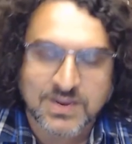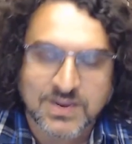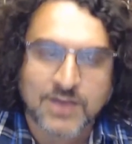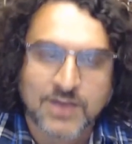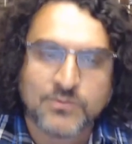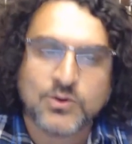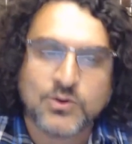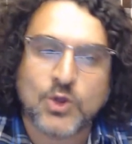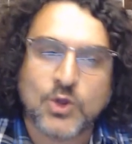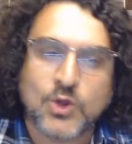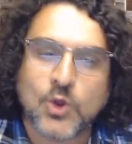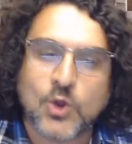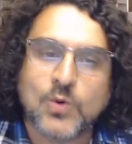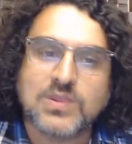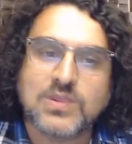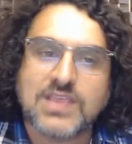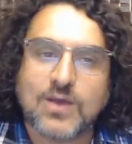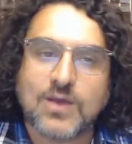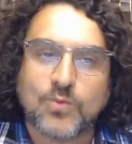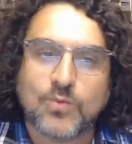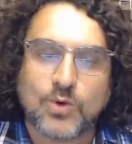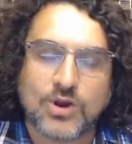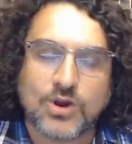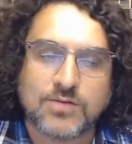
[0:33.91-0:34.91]
Now, if you don't know what
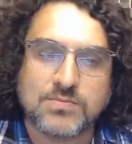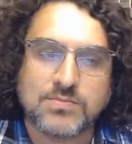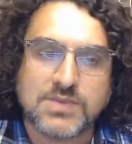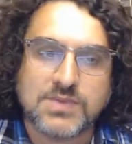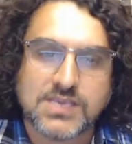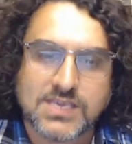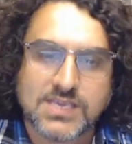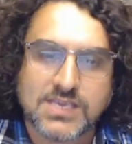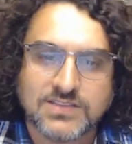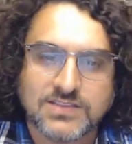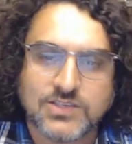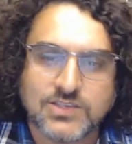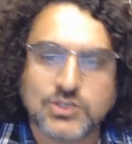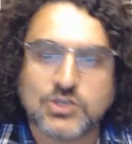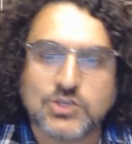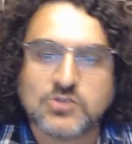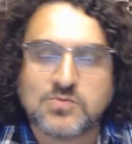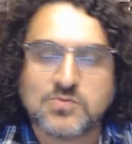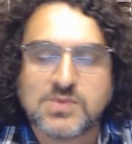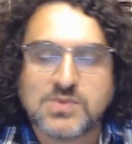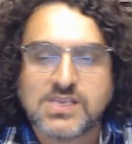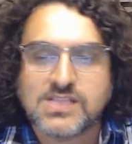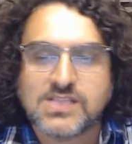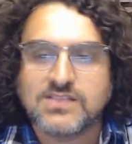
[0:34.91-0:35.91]
that word means, it
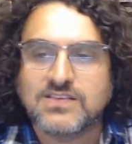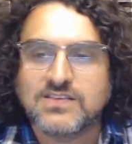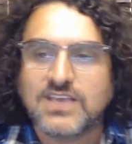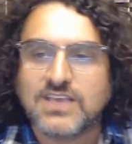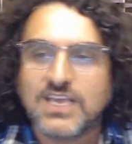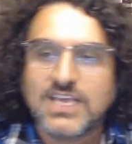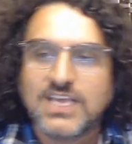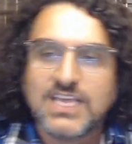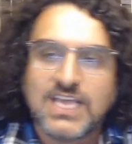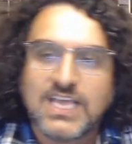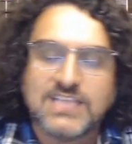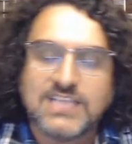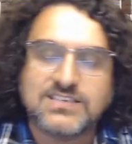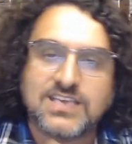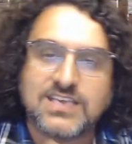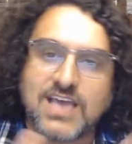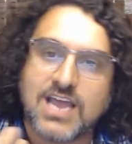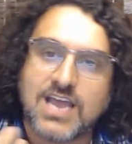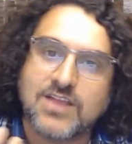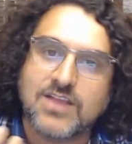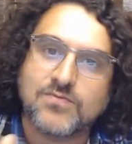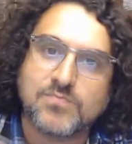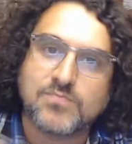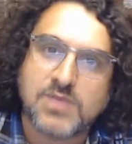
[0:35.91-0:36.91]
just means it's a
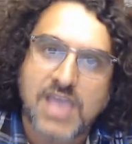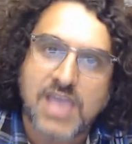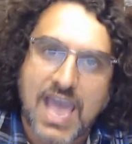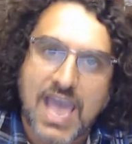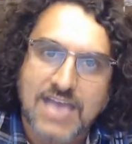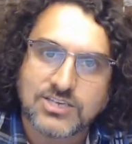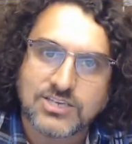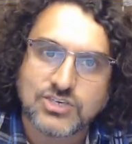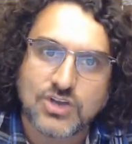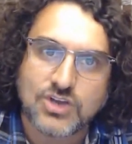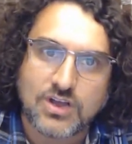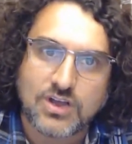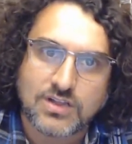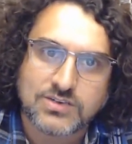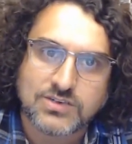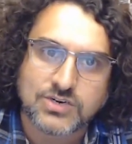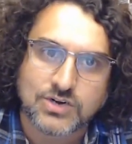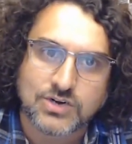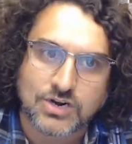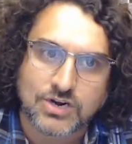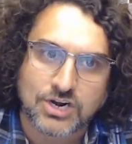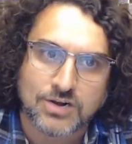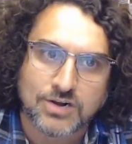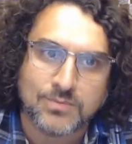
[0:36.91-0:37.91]
kind of catch-all
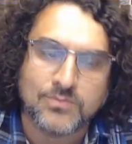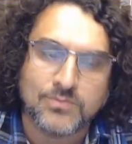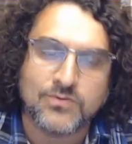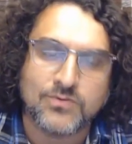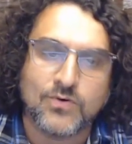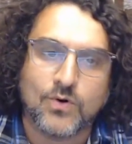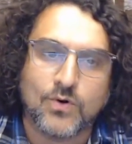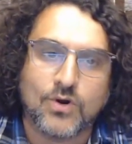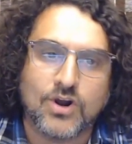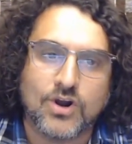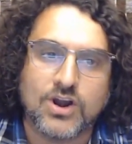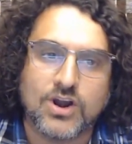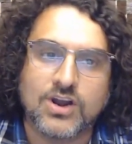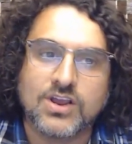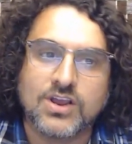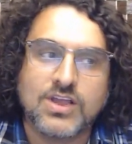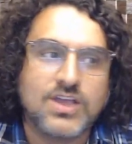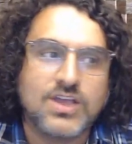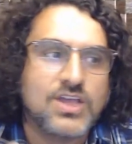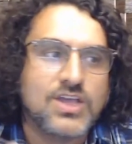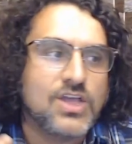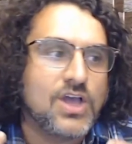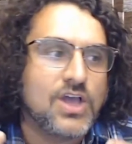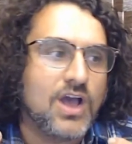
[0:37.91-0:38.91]
term for
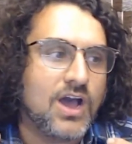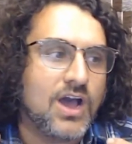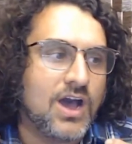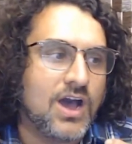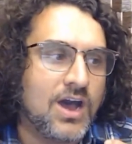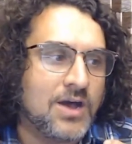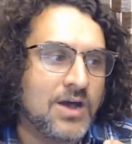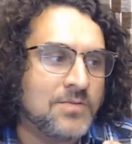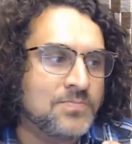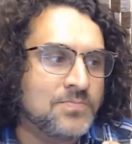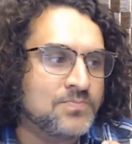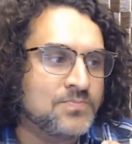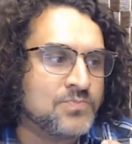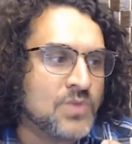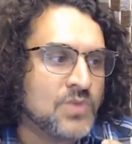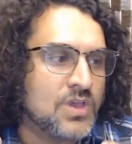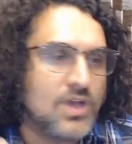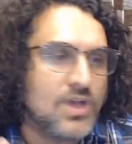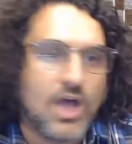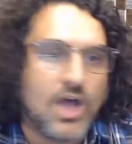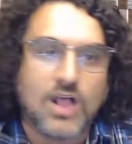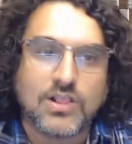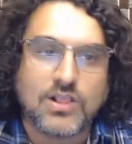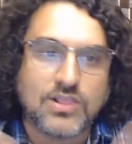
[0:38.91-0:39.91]
a
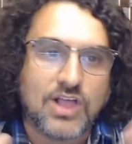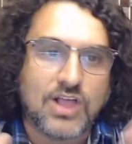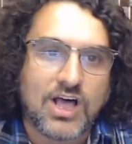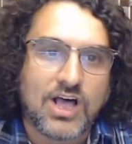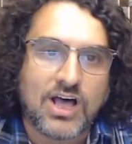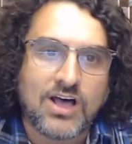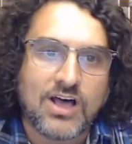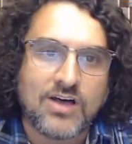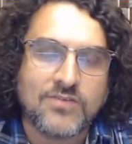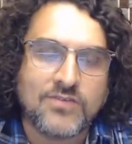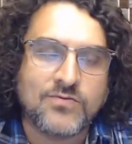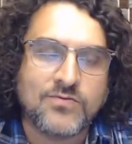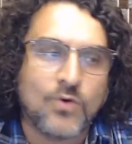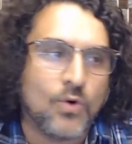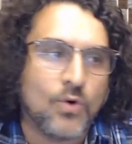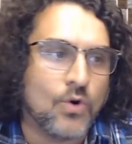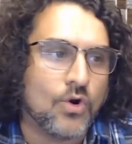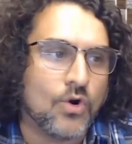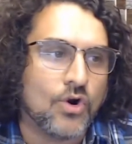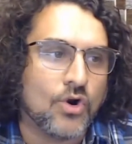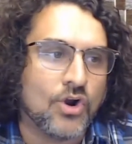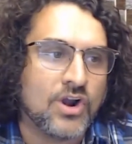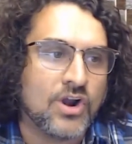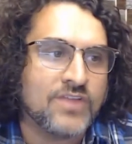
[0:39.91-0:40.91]
love
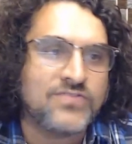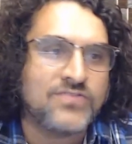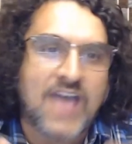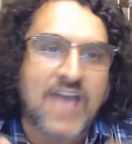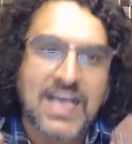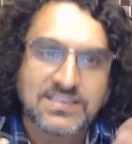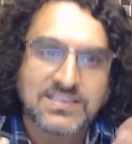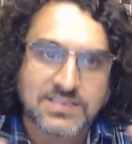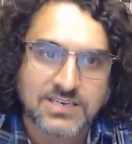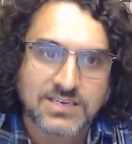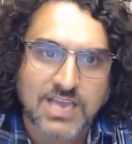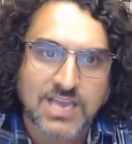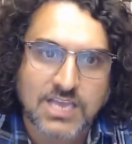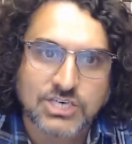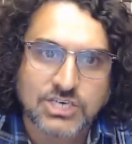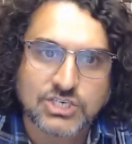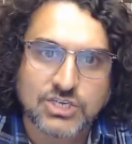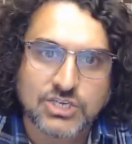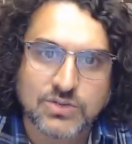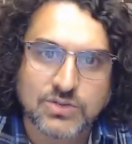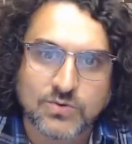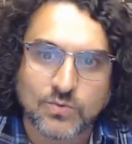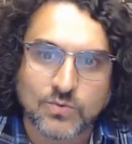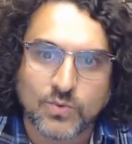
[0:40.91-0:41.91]
or
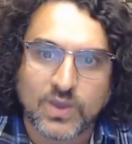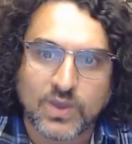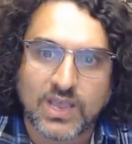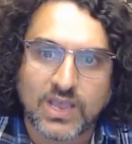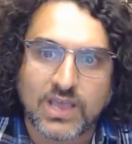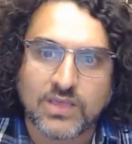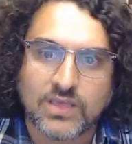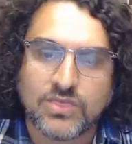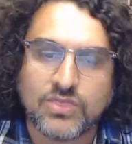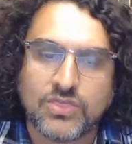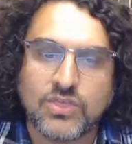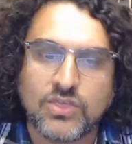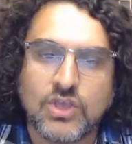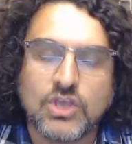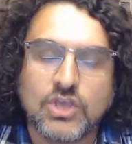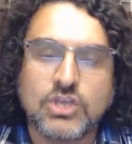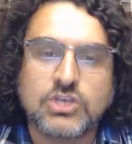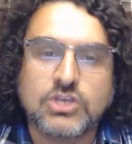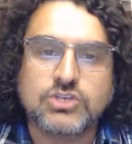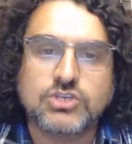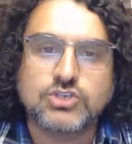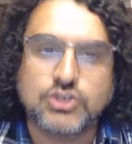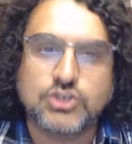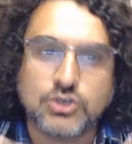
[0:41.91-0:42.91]
fascination with
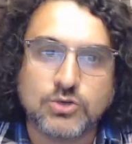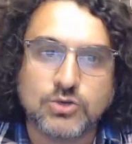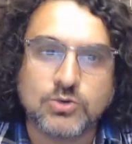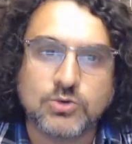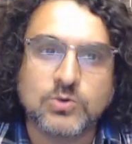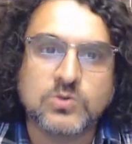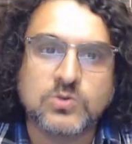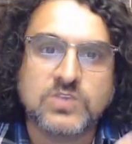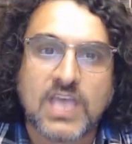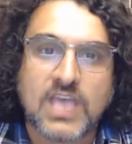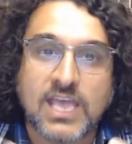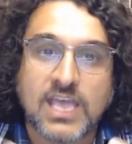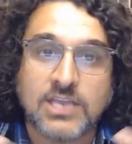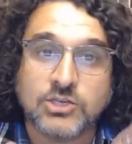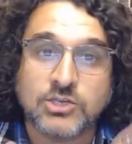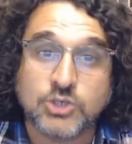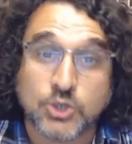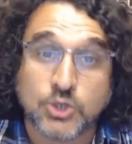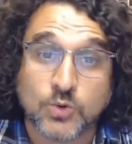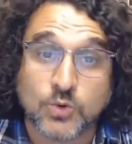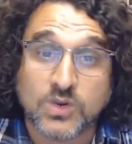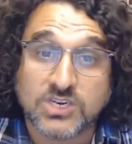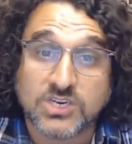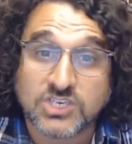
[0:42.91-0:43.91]
Jews and
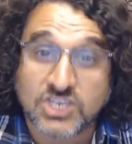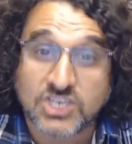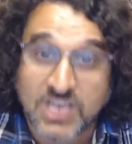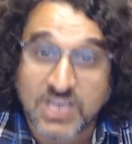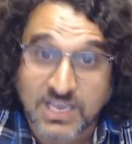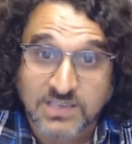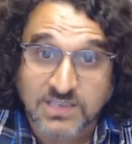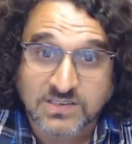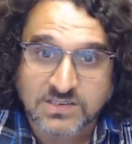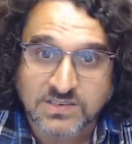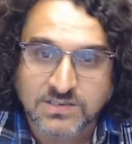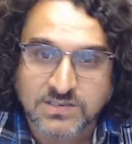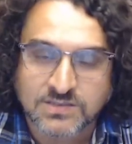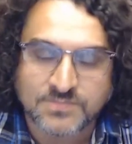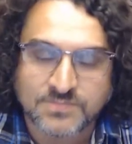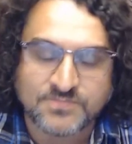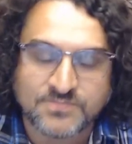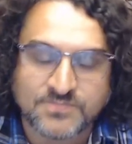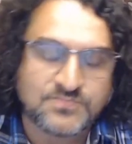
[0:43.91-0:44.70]
Jewishness.